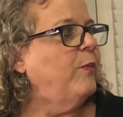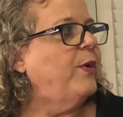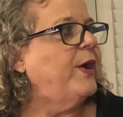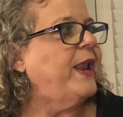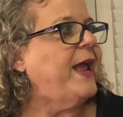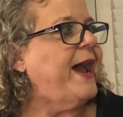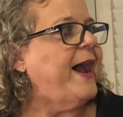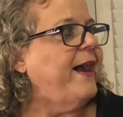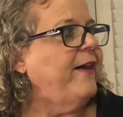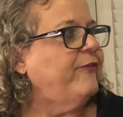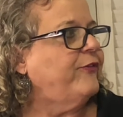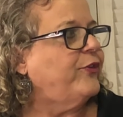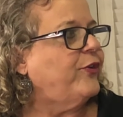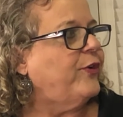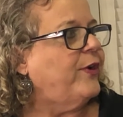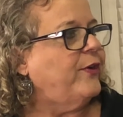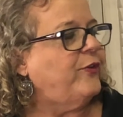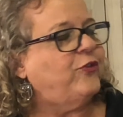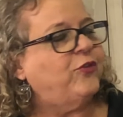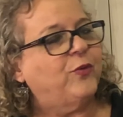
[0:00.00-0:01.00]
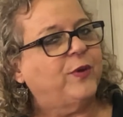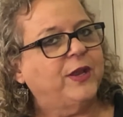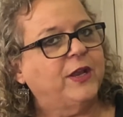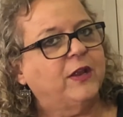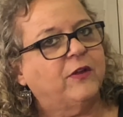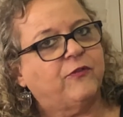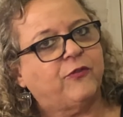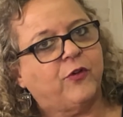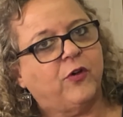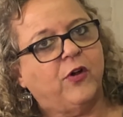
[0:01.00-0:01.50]
But after doing
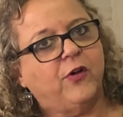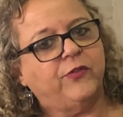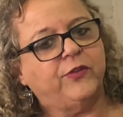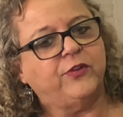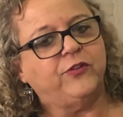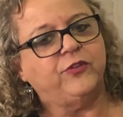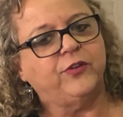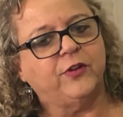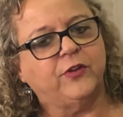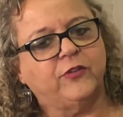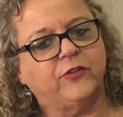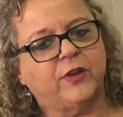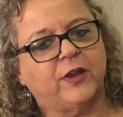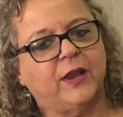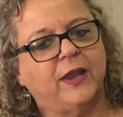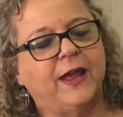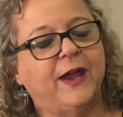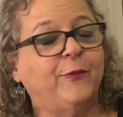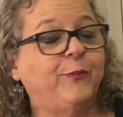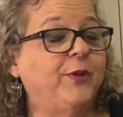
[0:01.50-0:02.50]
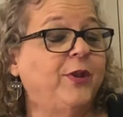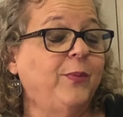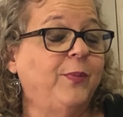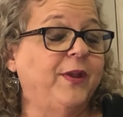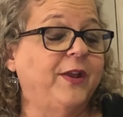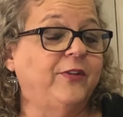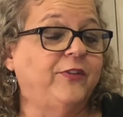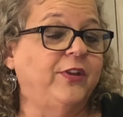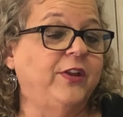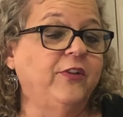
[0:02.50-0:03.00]
it for all these years, it allowed me to
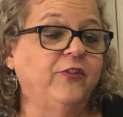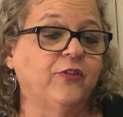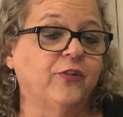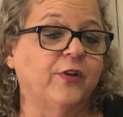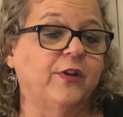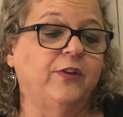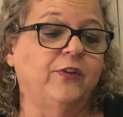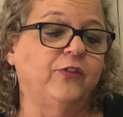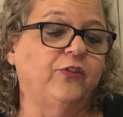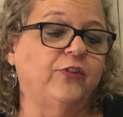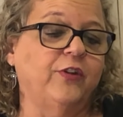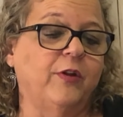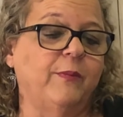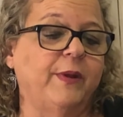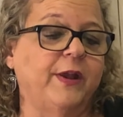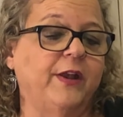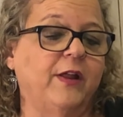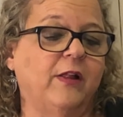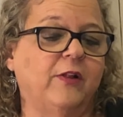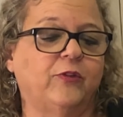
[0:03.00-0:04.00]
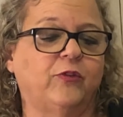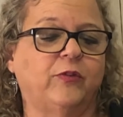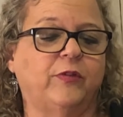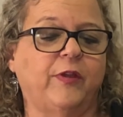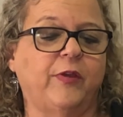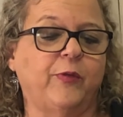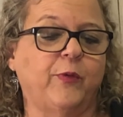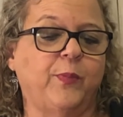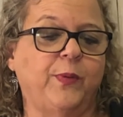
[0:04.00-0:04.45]
be a teacher and to share my knowledge with other